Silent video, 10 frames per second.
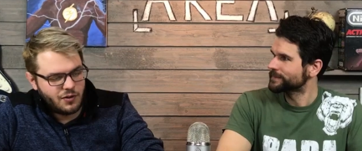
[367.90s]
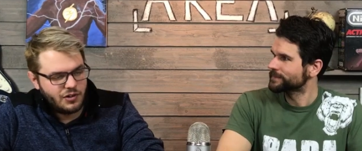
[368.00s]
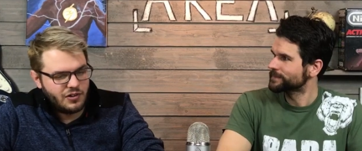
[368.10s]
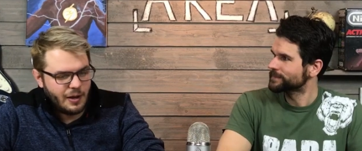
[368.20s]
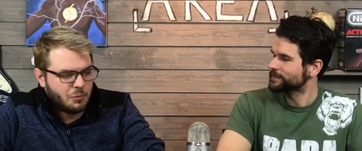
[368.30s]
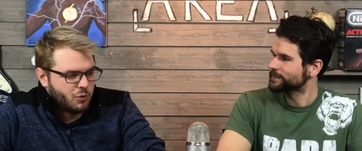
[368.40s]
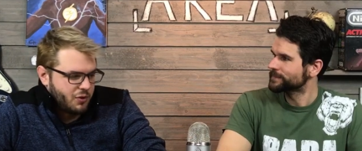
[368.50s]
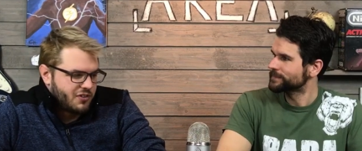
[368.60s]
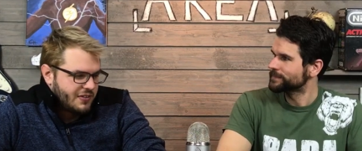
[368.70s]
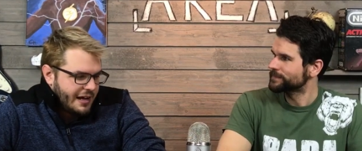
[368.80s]
Speaker 1: first step
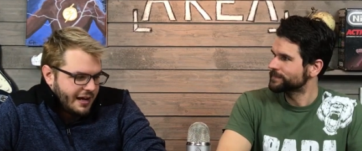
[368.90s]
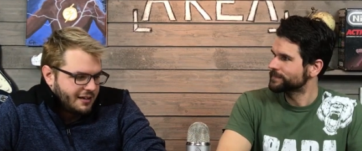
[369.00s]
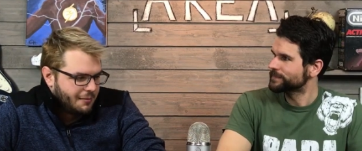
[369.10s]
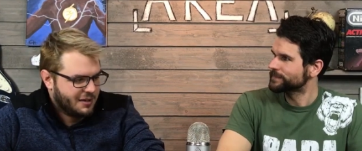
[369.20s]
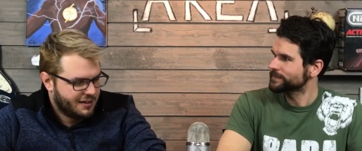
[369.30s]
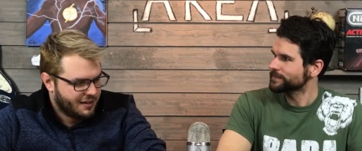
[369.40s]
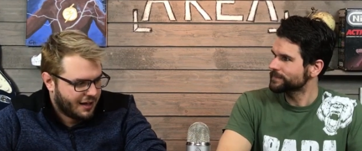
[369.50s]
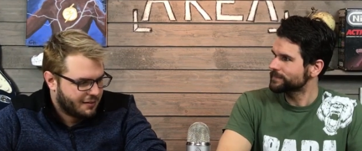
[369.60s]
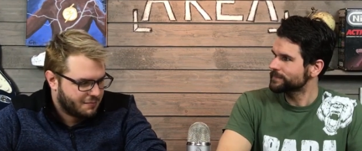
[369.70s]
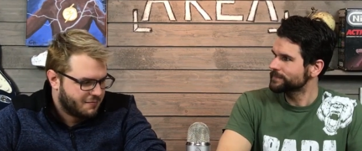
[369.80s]
towards that. I mean,
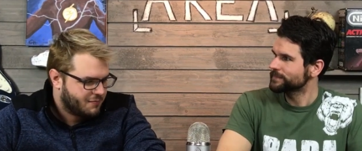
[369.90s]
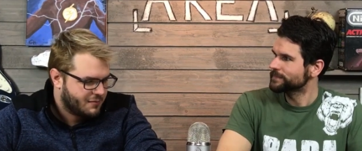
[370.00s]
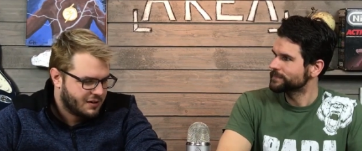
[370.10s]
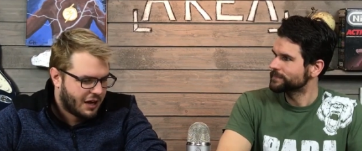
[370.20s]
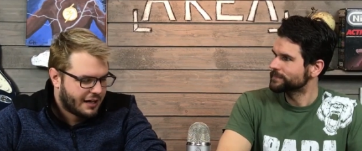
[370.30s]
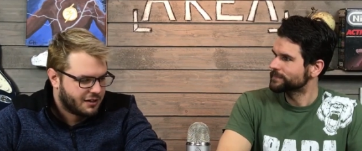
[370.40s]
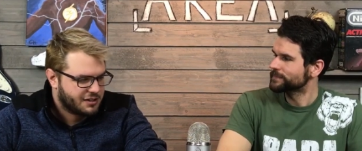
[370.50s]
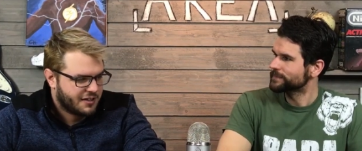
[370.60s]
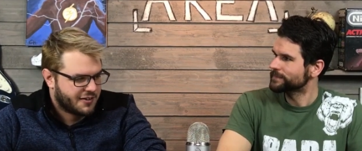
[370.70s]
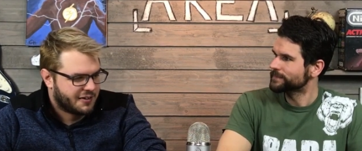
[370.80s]
like, knowledge
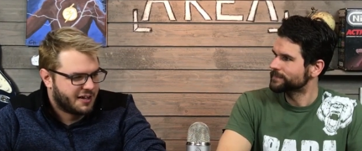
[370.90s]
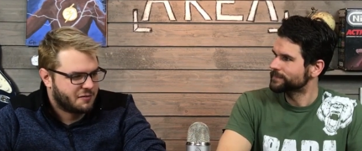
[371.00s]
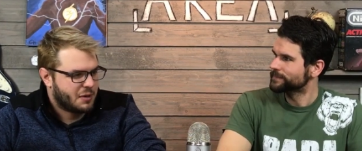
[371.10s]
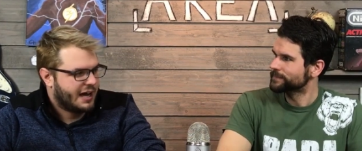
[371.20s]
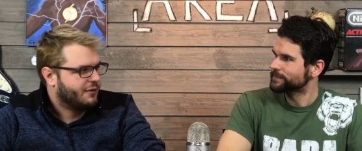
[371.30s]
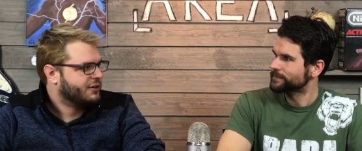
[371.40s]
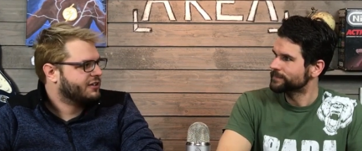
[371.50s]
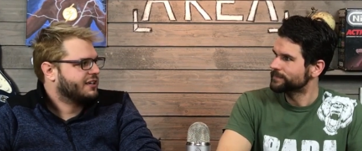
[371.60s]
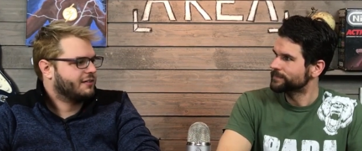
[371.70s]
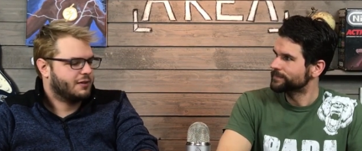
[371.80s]
has a lot of power,
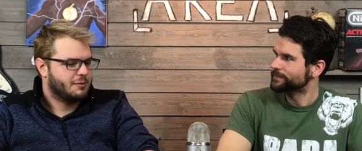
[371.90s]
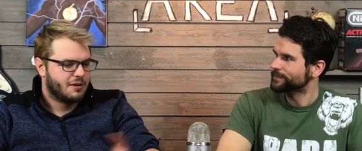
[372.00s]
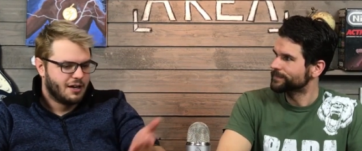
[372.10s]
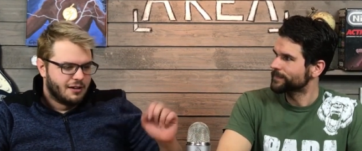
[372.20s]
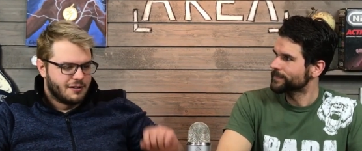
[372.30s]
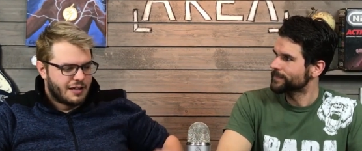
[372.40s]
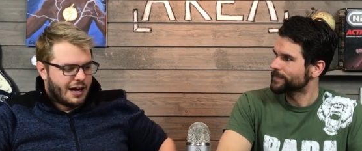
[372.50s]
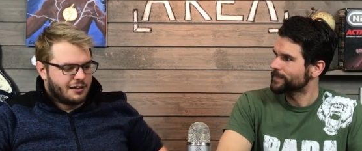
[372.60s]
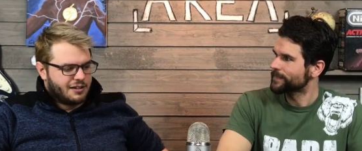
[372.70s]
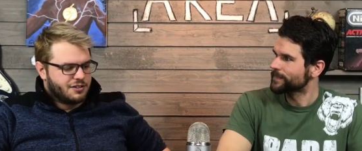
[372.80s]
and giving
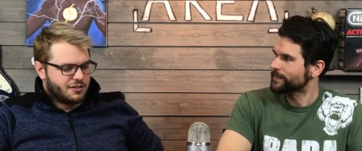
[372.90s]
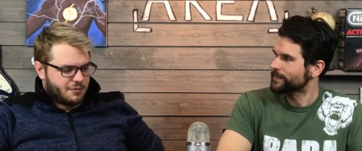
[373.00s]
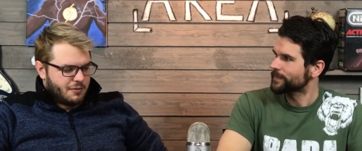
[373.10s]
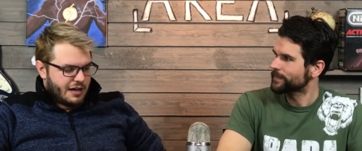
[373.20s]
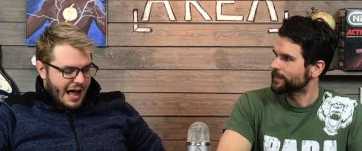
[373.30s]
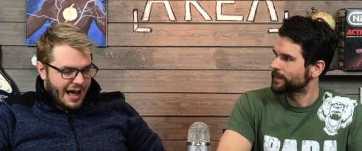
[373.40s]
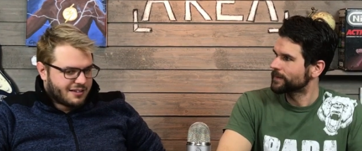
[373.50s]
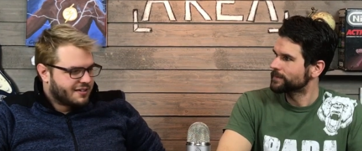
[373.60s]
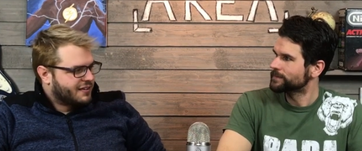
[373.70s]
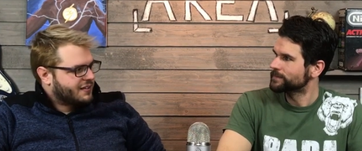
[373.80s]
knowledge,
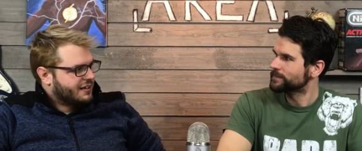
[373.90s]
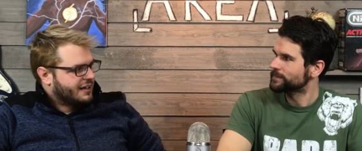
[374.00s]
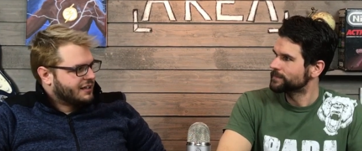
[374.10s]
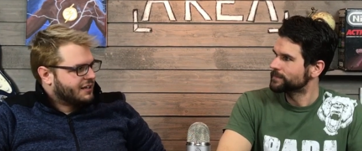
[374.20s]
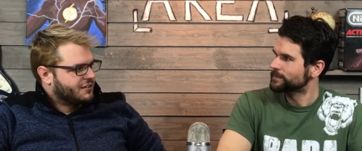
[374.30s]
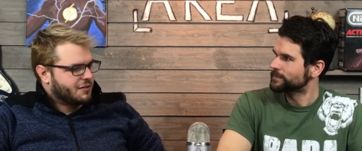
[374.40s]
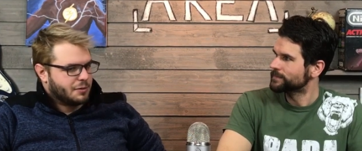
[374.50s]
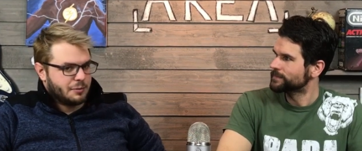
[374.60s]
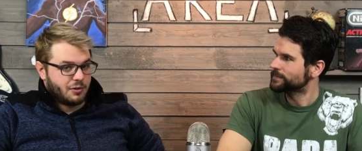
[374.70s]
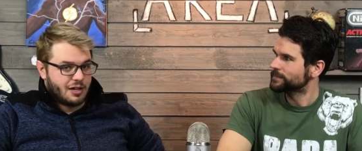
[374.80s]
access to knowledge to
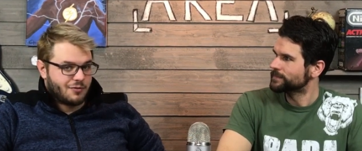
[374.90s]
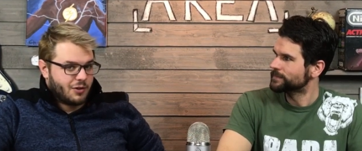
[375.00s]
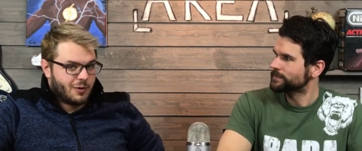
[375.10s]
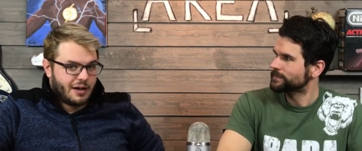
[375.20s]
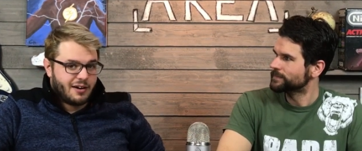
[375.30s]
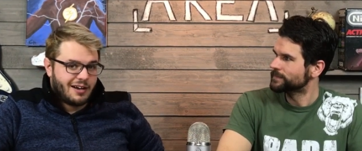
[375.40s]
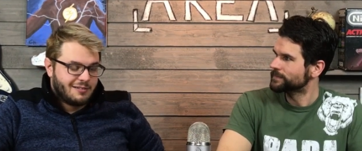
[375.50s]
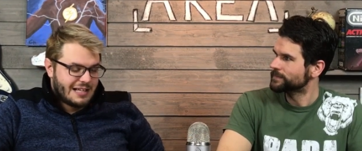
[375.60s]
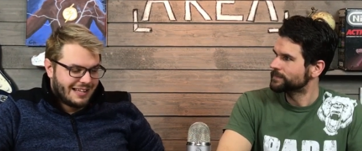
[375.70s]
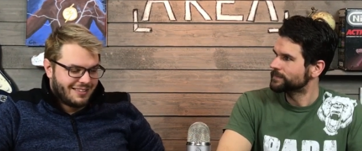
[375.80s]
people everywhere,
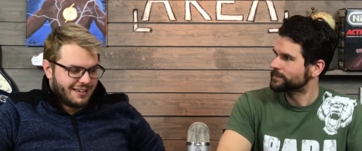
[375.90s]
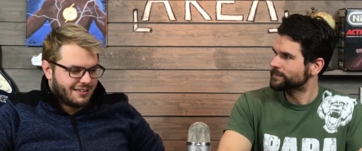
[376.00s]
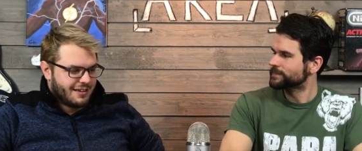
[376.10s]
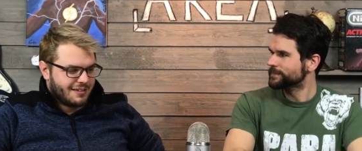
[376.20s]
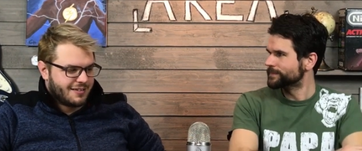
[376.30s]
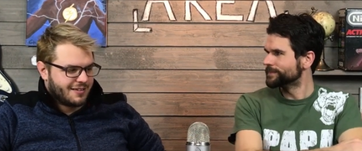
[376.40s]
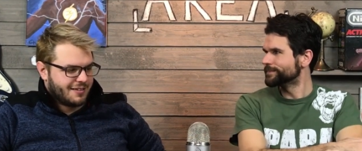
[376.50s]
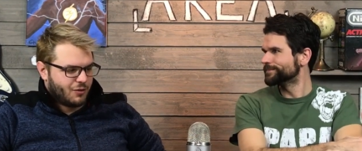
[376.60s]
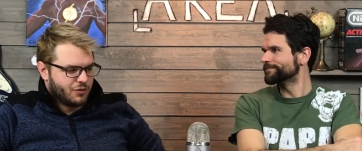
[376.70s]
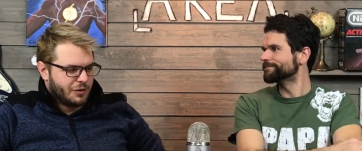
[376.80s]
I, I think that's
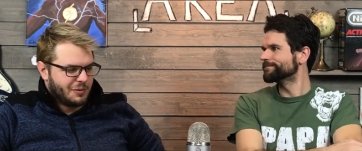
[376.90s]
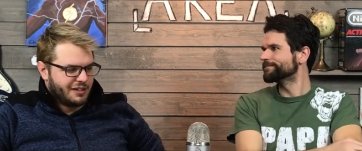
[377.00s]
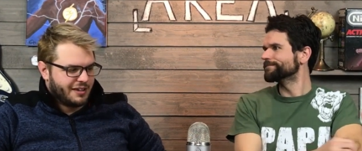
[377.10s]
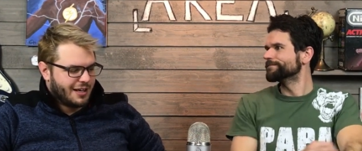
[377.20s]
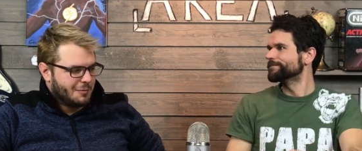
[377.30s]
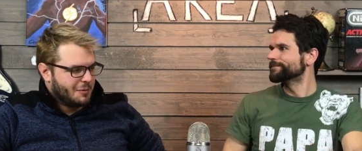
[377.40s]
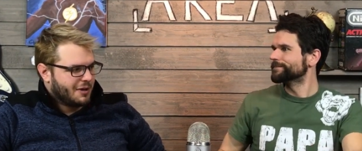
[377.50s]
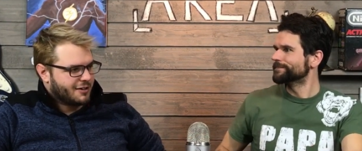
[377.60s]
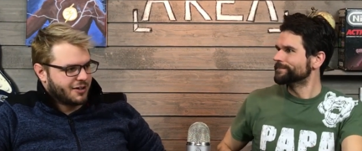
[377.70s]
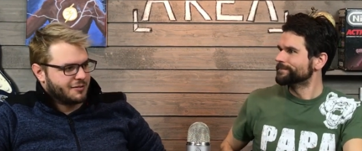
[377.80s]
ultimately going to be
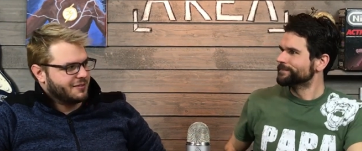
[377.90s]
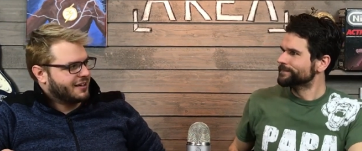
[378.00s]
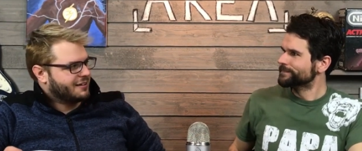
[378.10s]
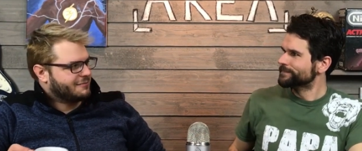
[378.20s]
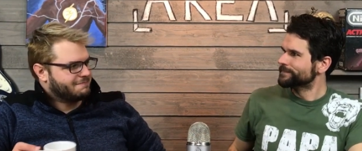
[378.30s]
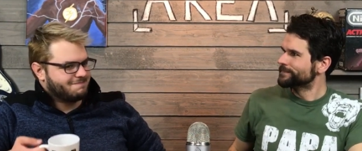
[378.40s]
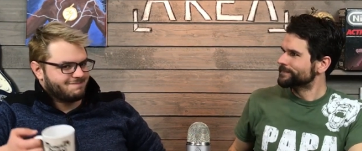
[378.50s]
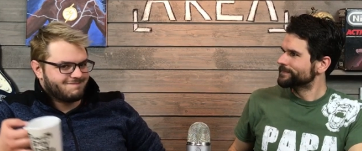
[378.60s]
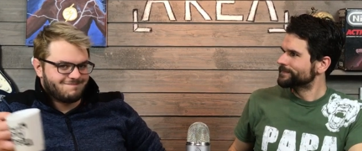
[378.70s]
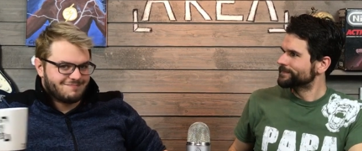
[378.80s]
better than,
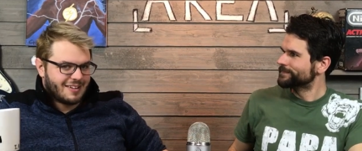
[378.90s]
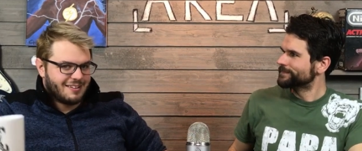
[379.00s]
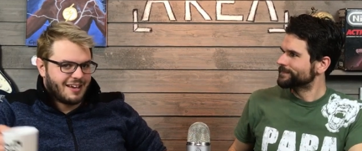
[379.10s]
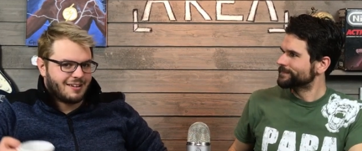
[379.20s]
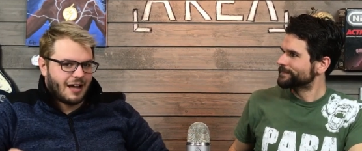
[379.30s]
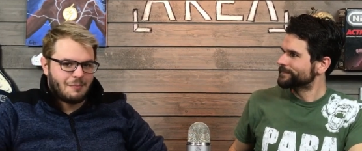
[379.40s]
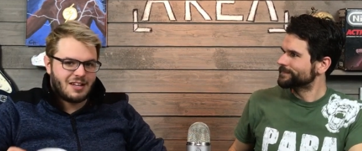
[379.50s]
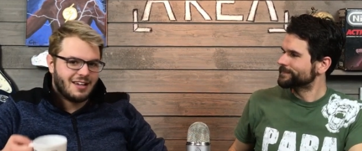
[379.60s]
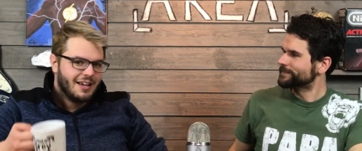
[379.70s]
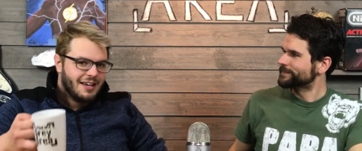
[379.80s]
like, I
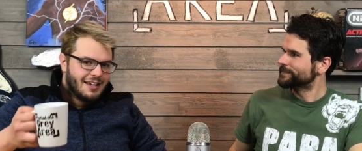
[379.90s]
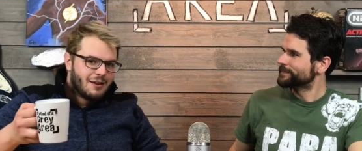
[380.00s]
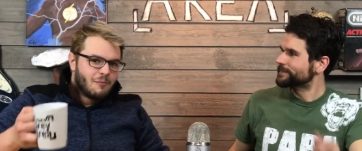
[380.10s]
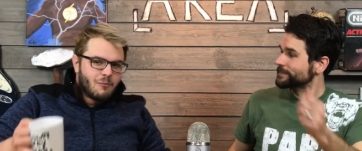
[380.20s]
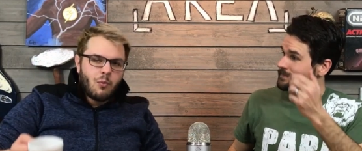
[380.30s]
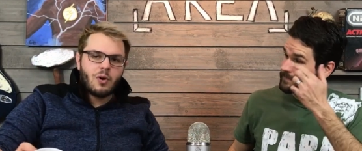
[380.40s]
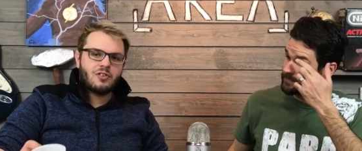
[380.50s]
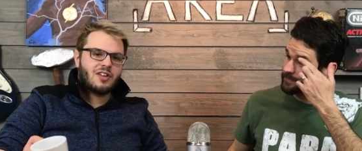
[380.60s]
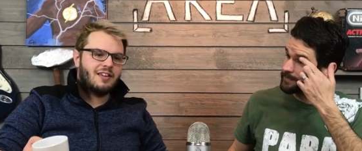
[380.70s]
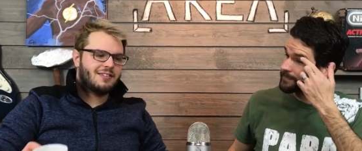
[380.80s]
mean...
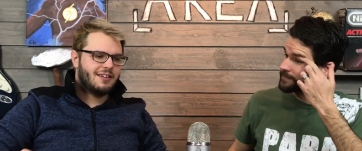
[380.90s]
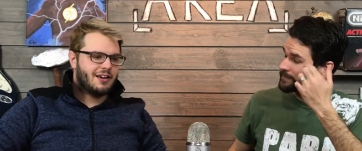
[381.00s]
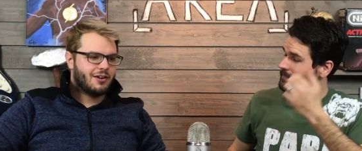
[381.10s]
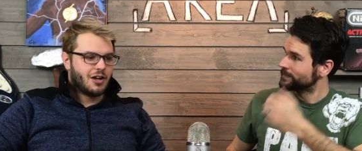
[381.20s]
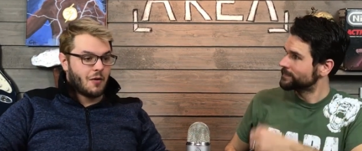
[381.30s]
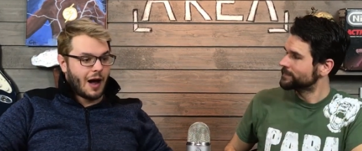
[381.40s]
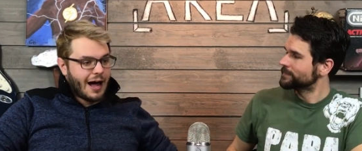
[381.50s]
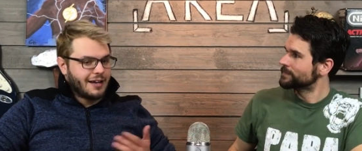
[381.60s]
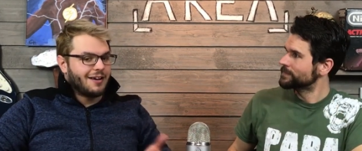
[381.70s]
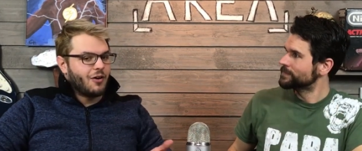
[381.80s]
Worst case scenario
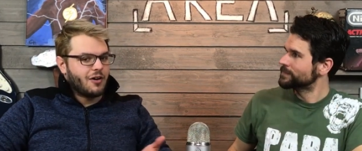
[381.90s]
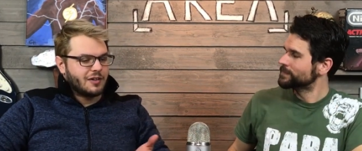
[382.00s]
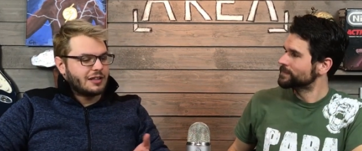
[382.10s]
I know of